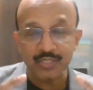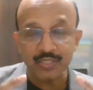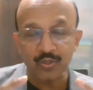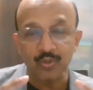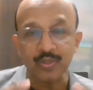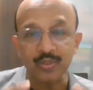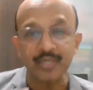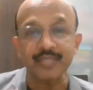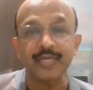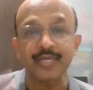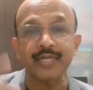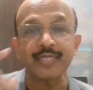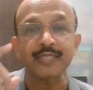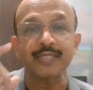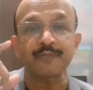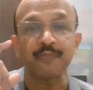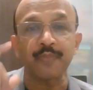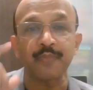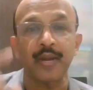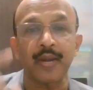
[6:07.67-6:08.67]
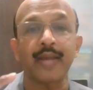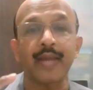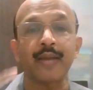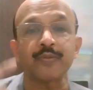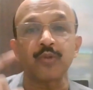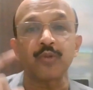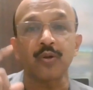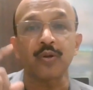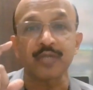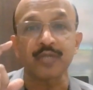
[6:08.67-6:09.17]
only, that is by
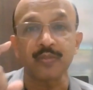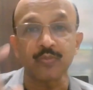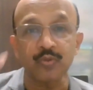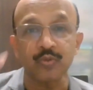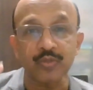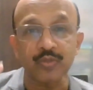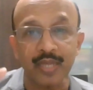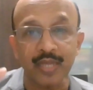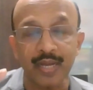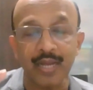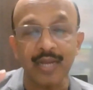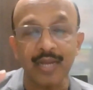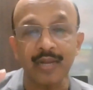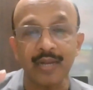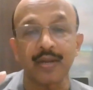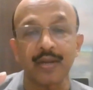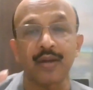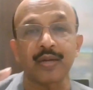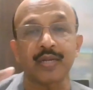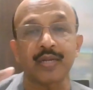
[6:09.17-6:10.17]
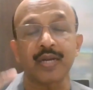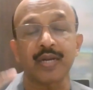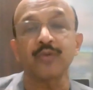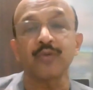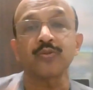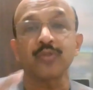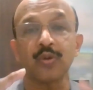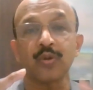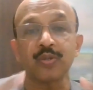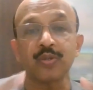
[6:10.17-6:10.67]
Dr. Mugdha
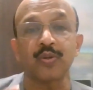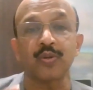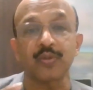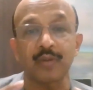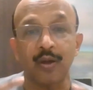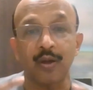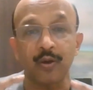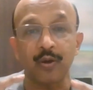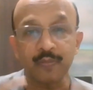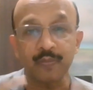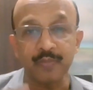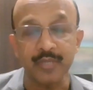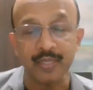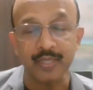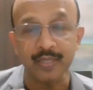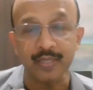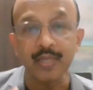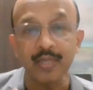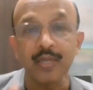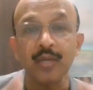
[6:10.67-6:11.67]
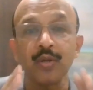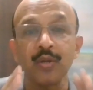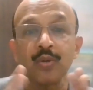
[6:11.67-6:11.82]
Raut or me,